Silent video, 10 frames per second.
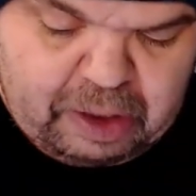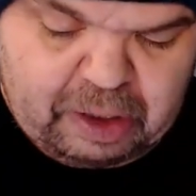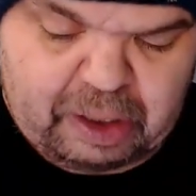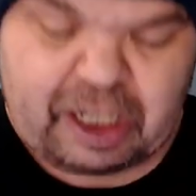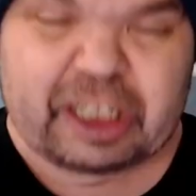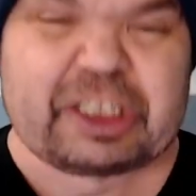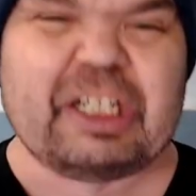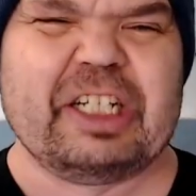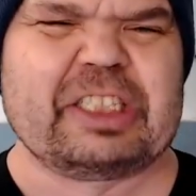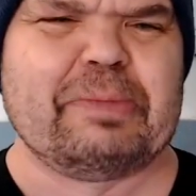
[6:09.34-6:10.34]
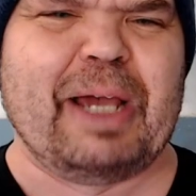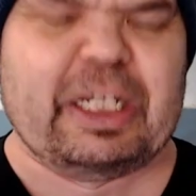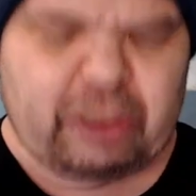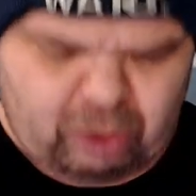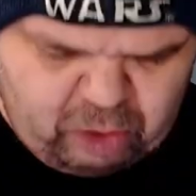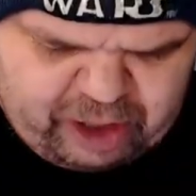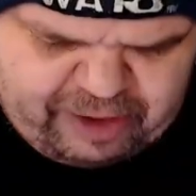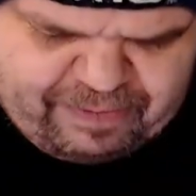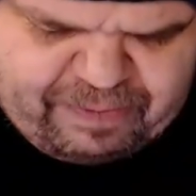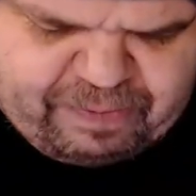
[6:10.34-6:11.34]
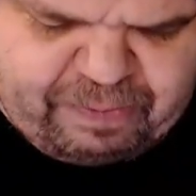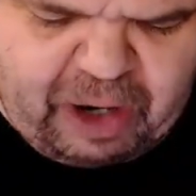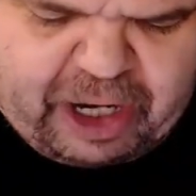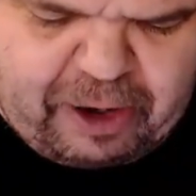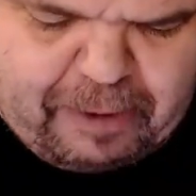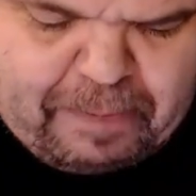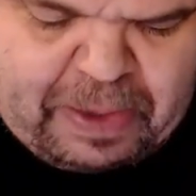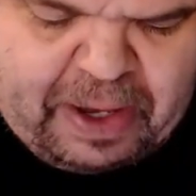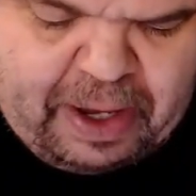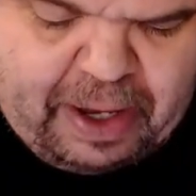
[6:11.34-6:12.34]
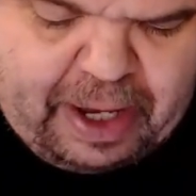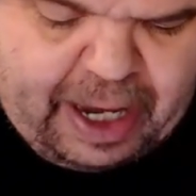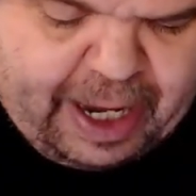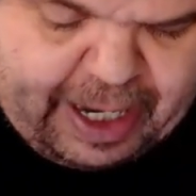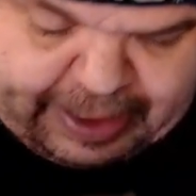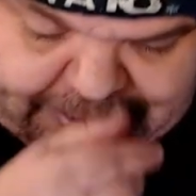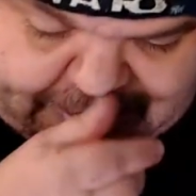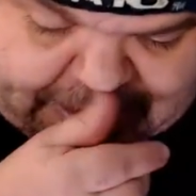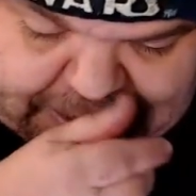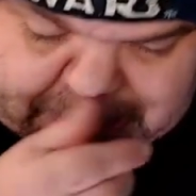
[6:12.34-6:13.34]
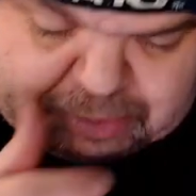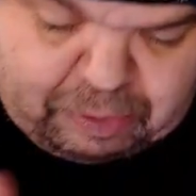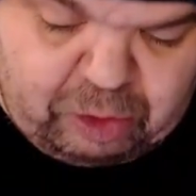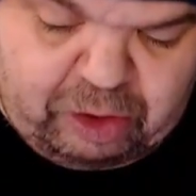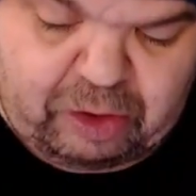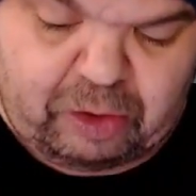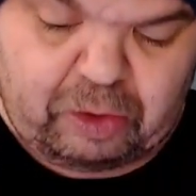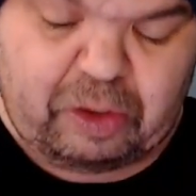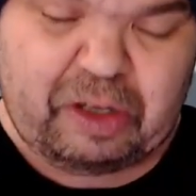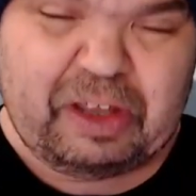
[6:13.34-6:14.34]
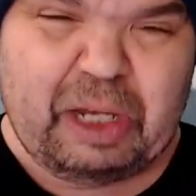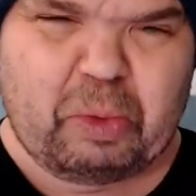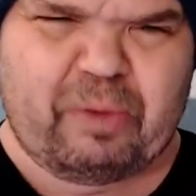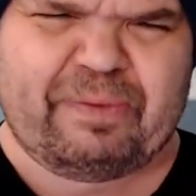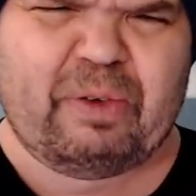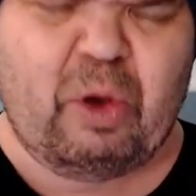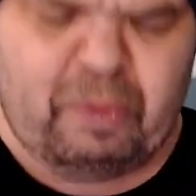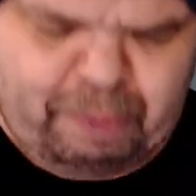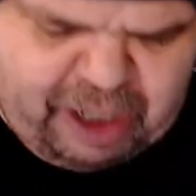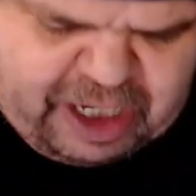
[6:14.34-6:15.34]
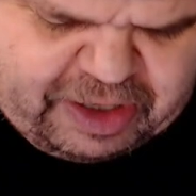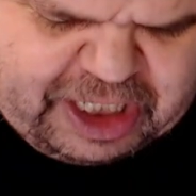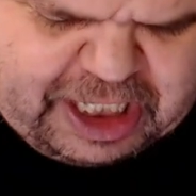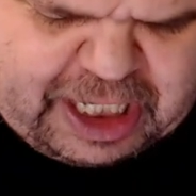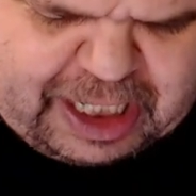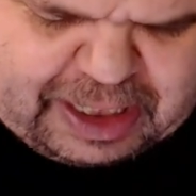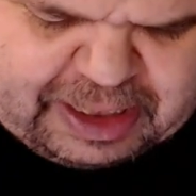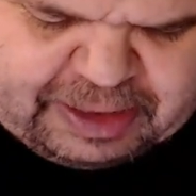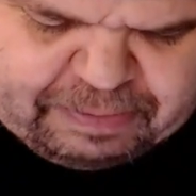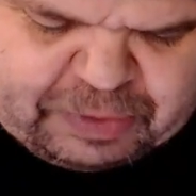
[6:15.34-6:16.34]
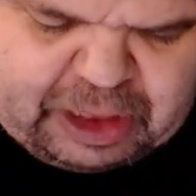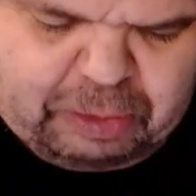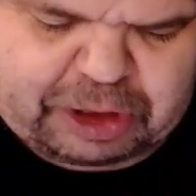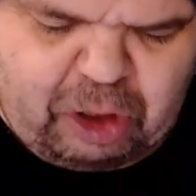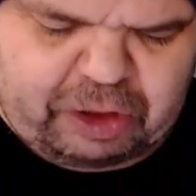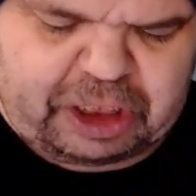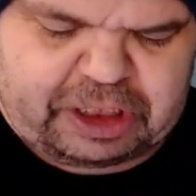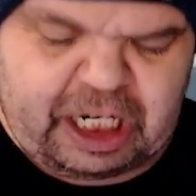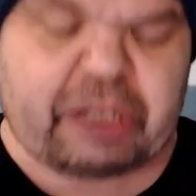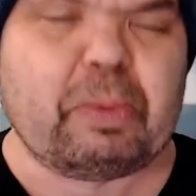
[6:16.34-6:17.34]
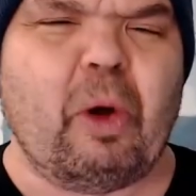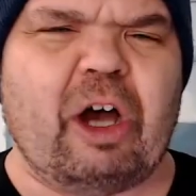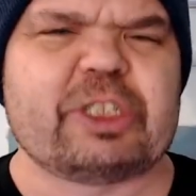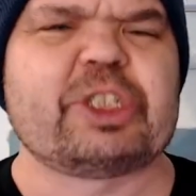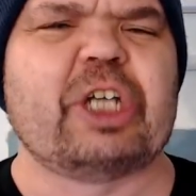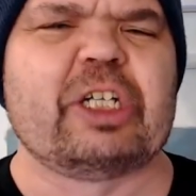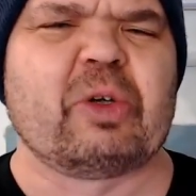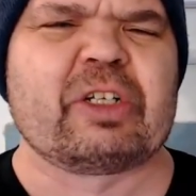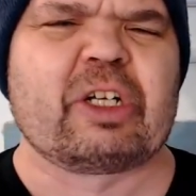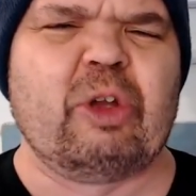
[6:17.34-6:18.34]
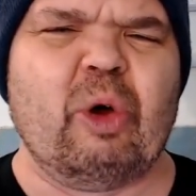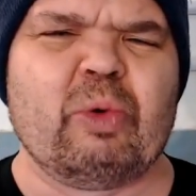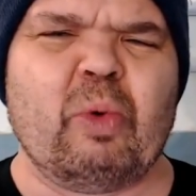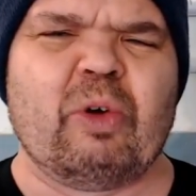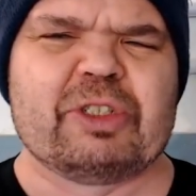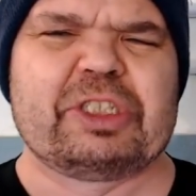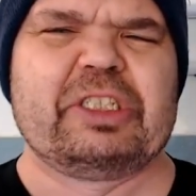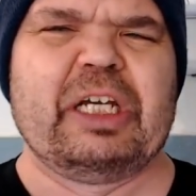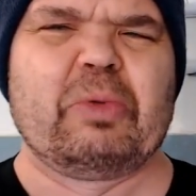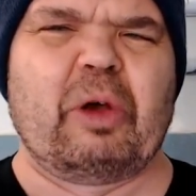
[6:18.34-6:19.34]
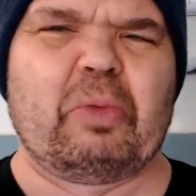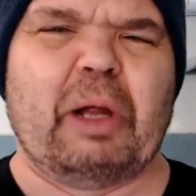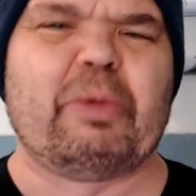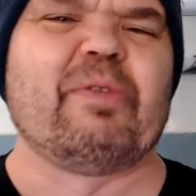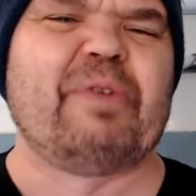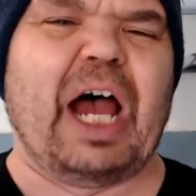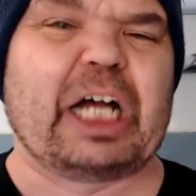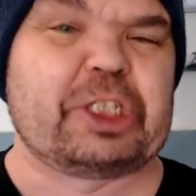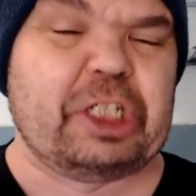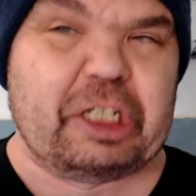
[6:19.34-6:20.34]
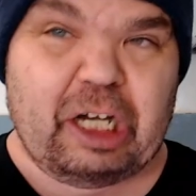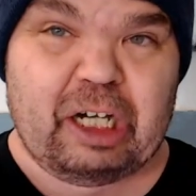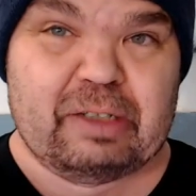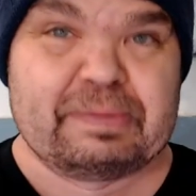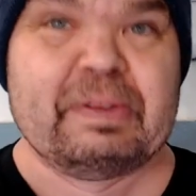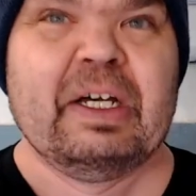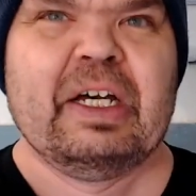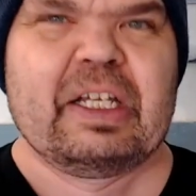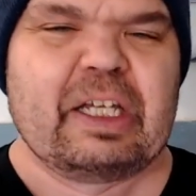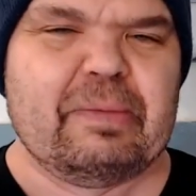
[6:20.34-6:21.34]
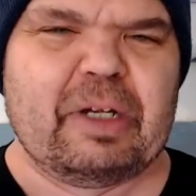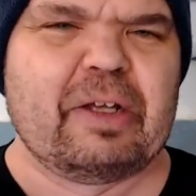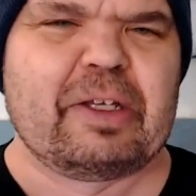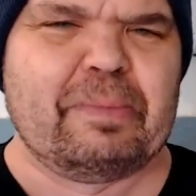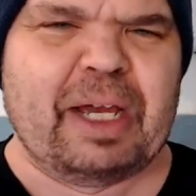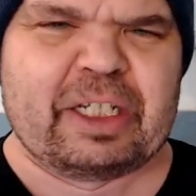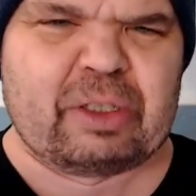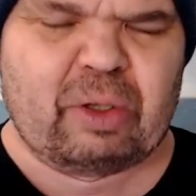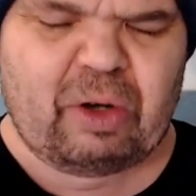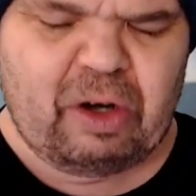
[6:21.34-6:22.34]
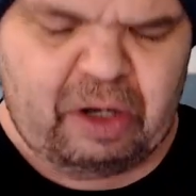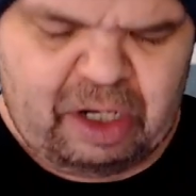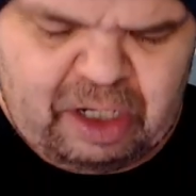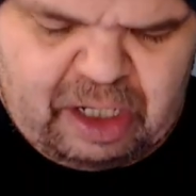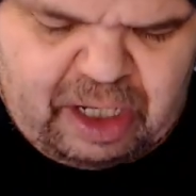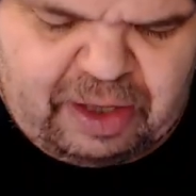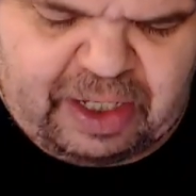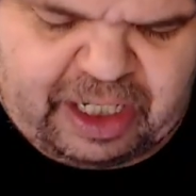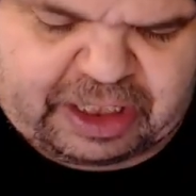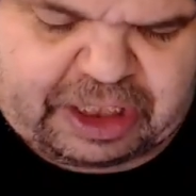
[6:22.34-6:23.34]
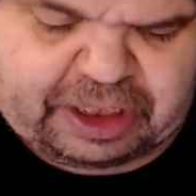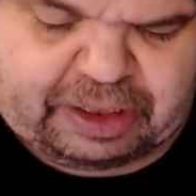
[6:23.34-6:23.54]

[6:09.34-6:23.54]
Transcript: It's a Mandalorian fighter, and they were flown by it was called the Death Watch during the Clone Wars. They were a rebel faction of the Mandalore that